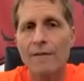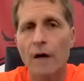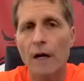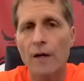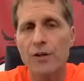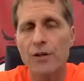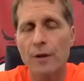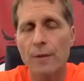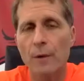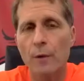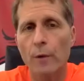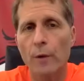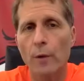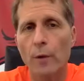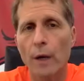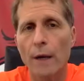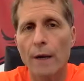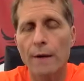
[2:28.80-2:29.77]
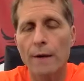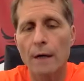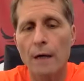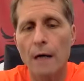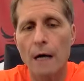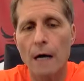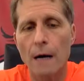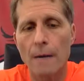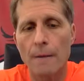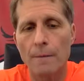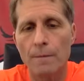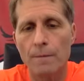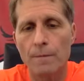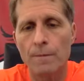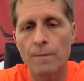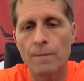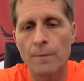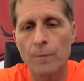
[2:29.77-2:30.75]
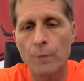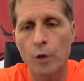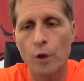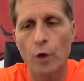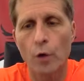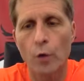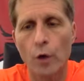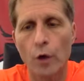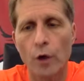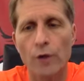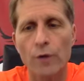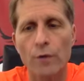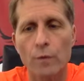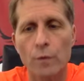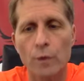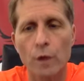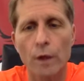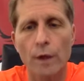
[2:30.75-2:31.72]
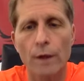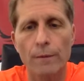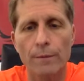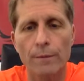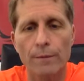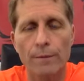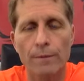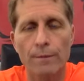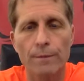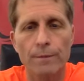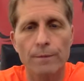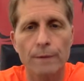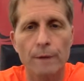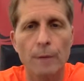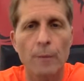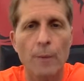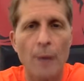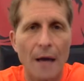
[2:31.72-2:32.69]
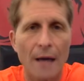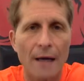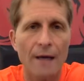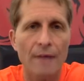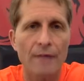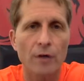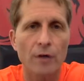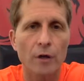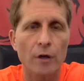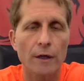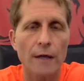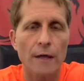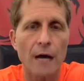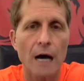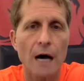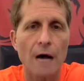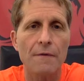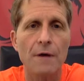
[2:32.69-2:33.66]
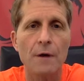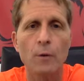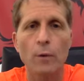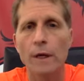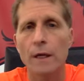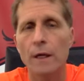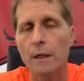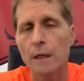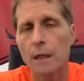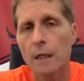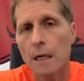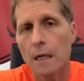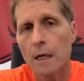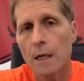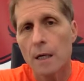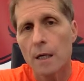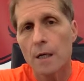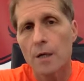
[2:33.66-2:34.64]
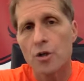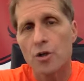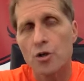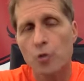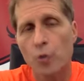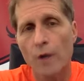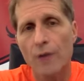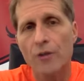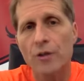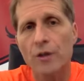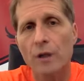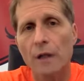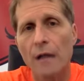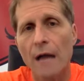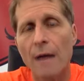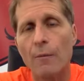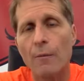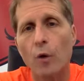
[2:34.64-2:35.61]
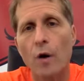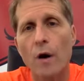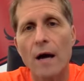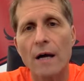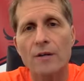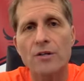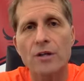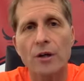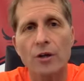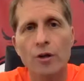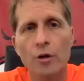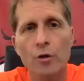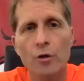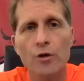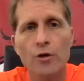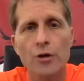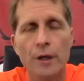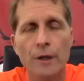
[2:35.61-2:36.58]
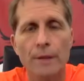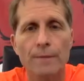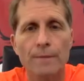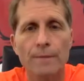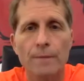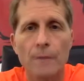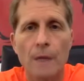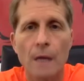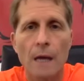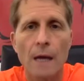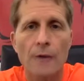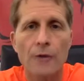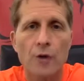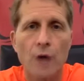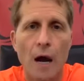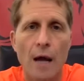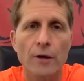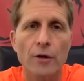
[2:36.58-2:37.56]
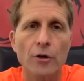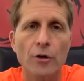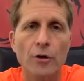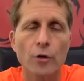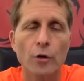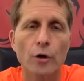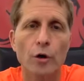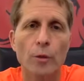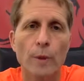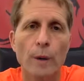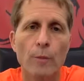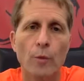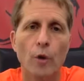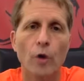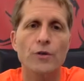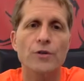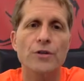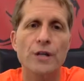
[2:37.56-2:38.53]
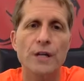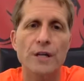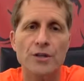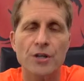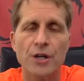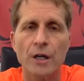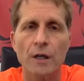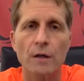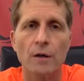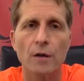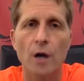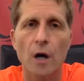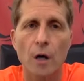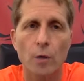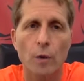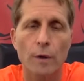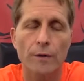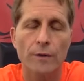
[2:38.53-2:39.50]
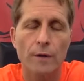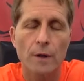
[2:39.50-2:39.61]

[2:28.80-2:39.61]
Hutch. I mean, we went, you know, really, really competitive early on. Then we switched to a lot more execution and trying to do a little bit more teaching along with